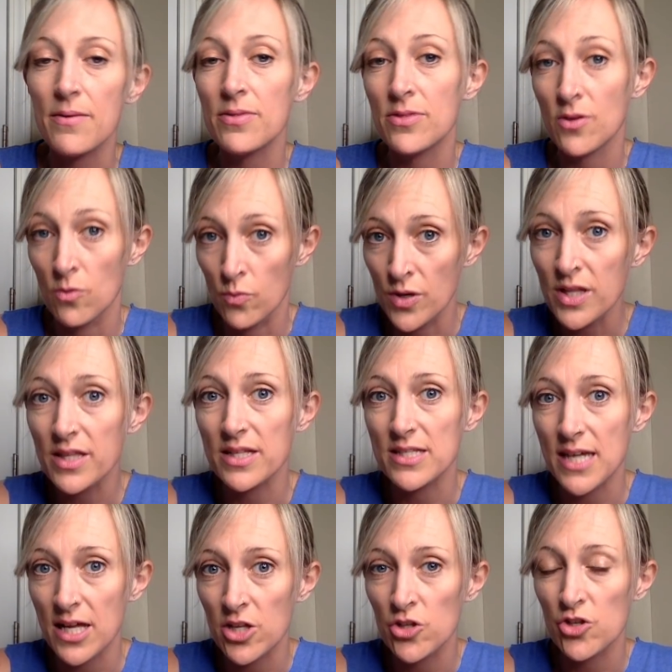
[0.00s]
the real
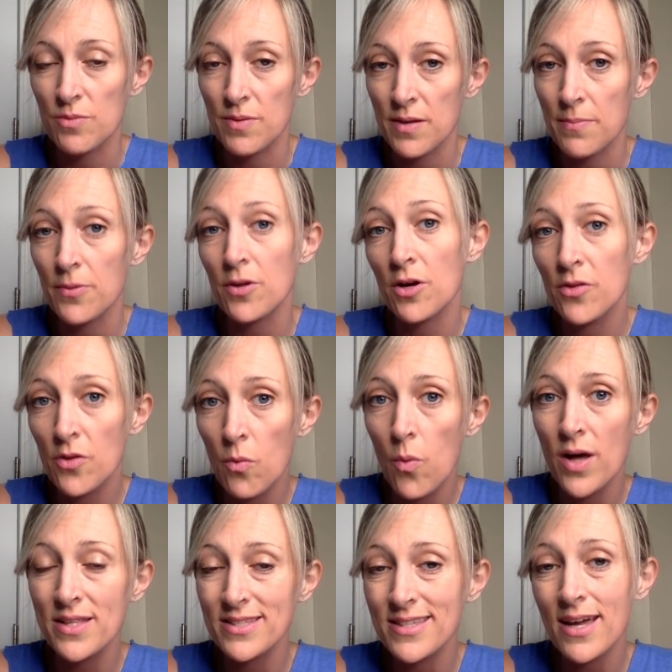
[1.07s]
intelligent people are the
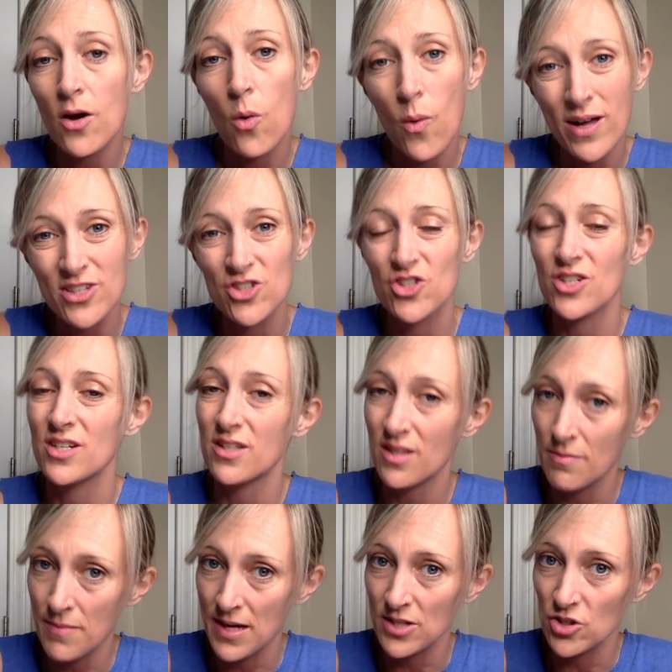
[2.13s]
ones that questioned the
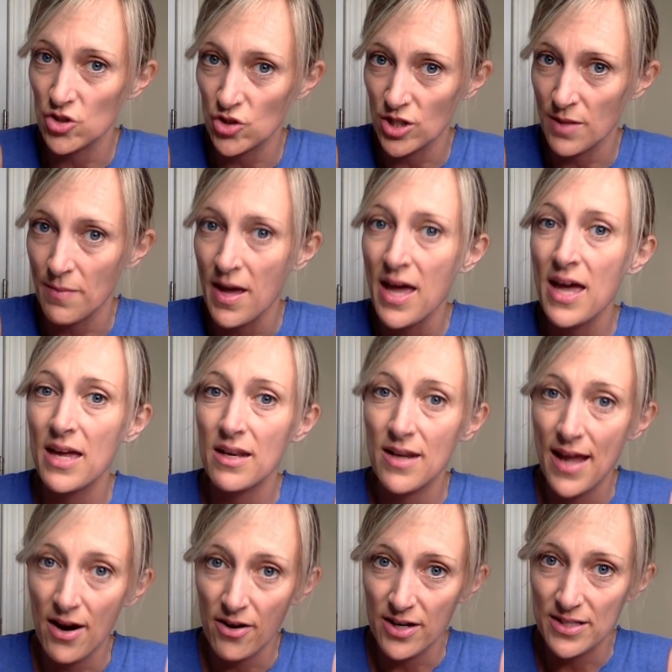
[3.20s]
mainstream
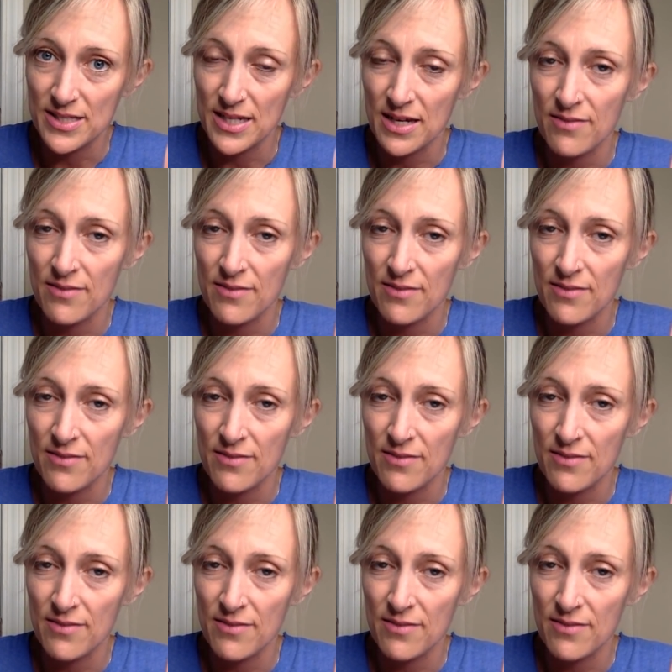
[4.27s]
narrative.